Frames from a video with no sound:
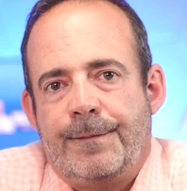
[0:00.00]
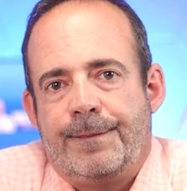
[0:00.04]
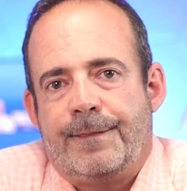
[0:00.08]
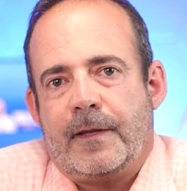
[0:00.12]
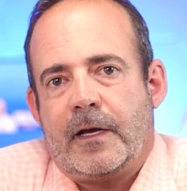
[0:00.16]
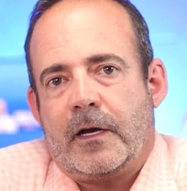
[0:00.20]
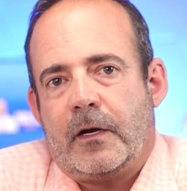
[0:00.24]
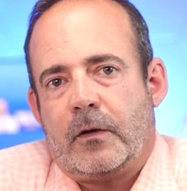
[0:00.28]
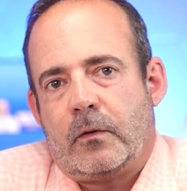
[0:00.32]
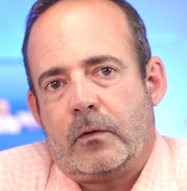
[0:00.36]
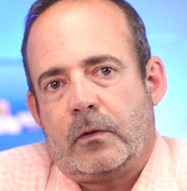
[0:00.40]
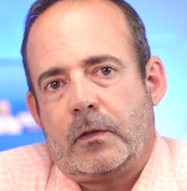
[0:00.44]

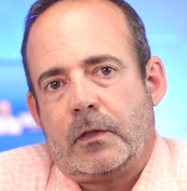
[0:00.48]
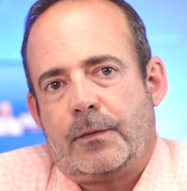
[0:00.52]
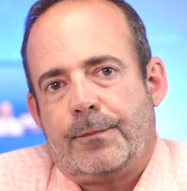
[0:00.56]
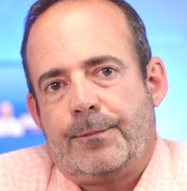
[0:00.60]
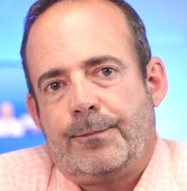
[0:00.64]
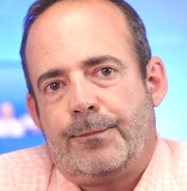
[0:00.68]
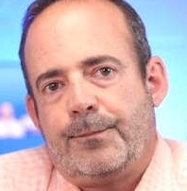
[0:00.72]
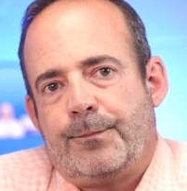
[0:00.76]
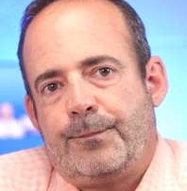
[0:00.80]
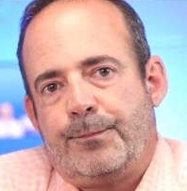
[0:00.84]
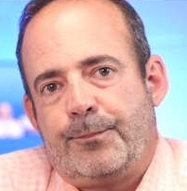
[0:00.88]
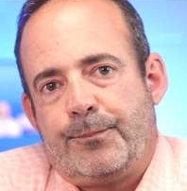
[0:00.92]
Now,
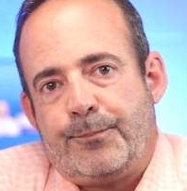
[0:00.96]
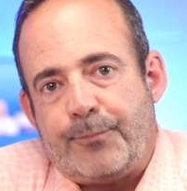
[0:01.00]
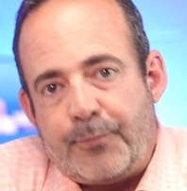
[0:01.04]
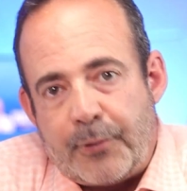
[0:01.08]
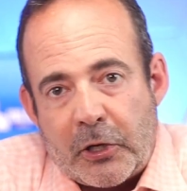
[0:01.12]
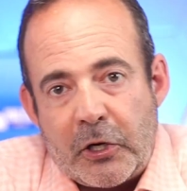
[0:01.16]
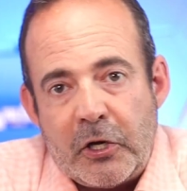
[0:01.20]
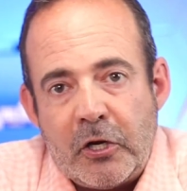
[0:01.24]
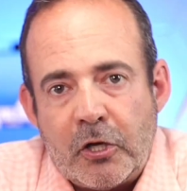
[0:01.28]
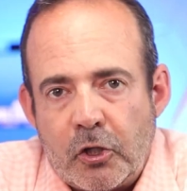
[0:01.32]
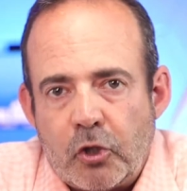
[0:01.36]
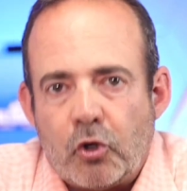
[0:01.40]

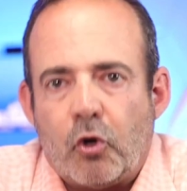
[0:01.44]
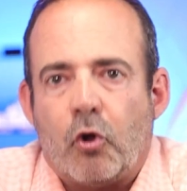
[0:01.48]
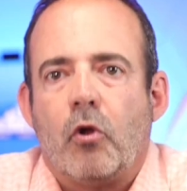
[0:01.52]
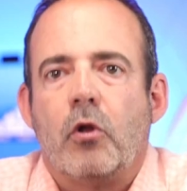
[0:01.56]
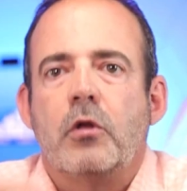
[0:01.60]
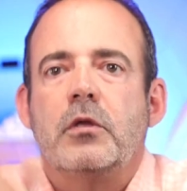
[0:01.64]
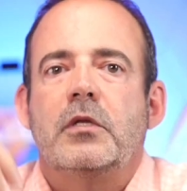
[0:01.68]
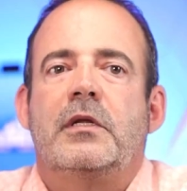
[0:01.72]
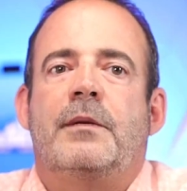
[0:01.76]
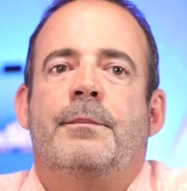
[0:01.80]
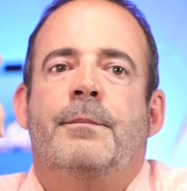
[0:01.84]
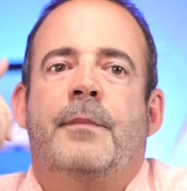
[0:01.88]
put a
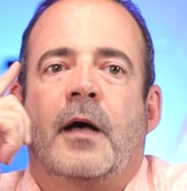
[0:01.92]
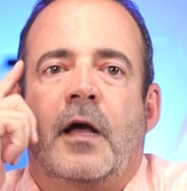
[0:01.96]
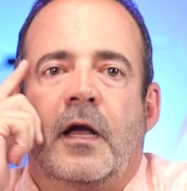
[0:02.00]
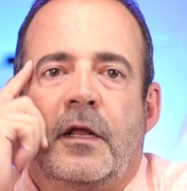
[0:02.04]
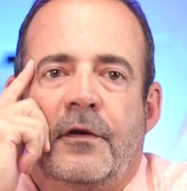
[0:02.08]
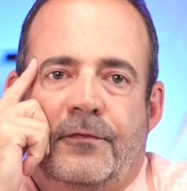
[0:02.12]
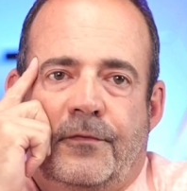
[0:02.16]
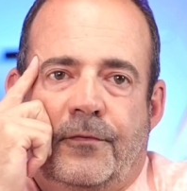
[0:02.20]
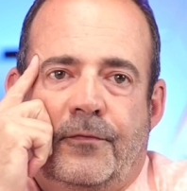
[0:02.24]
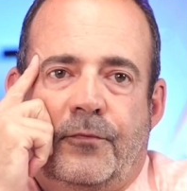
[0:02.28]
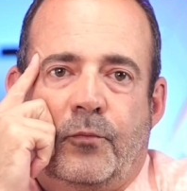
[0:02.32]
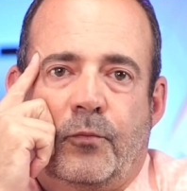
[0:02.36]
goal in
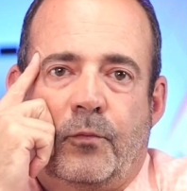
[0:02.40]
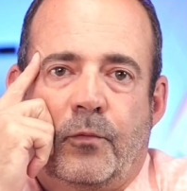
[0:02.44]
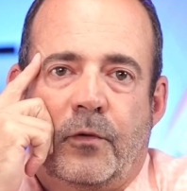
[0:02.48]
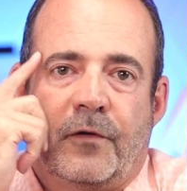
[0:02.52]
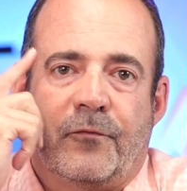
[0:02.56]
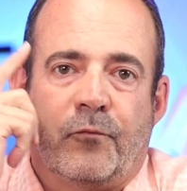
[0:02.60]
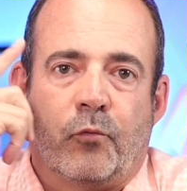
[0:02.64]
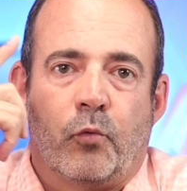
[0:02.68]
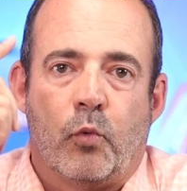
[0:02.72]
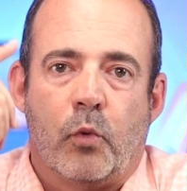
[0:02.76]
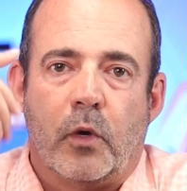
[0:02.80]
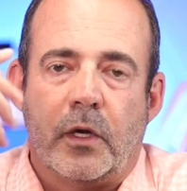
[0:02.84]
mind
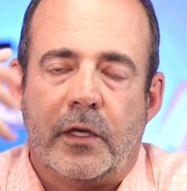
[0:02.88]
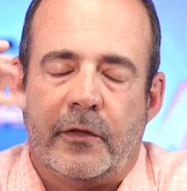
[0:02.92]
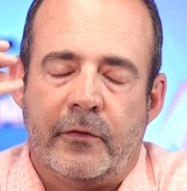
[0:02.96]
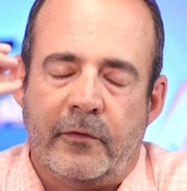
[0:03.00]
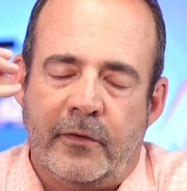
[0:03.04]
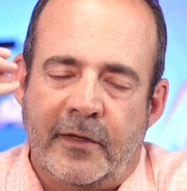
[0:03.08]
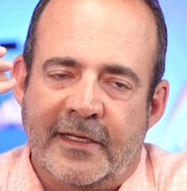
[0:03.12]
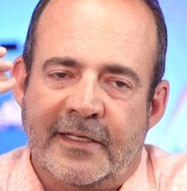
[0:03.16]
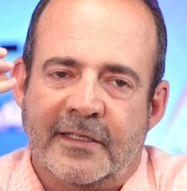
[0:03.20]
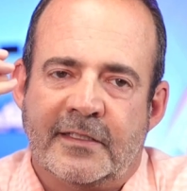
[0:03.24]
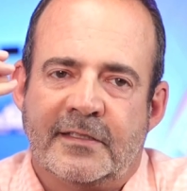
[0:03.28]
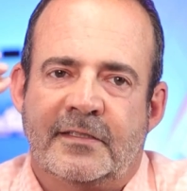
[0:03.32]
of what you
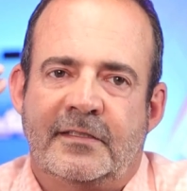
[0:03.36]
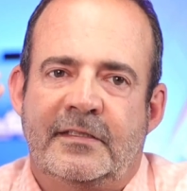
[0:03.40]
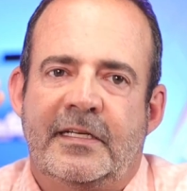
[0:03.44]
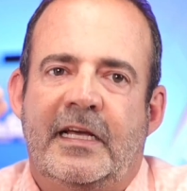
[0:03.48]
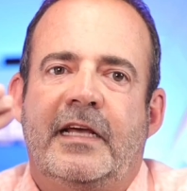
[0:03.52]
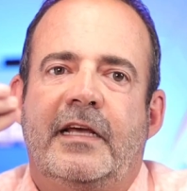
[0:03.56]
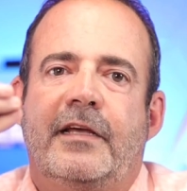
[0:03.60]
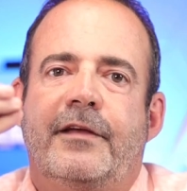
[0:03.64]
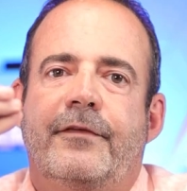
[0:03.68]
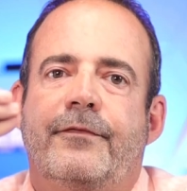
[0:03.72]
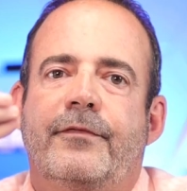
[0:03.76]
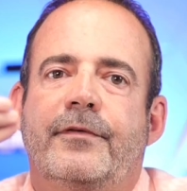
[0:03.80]
need to
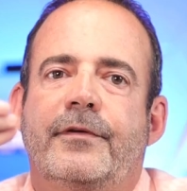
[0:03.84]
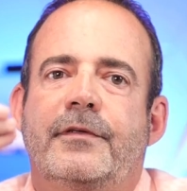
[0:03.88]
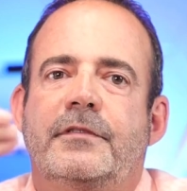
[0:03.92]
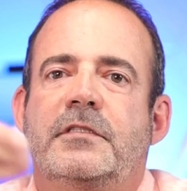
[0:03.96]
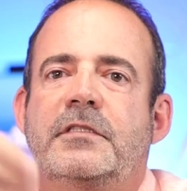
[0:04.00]
save.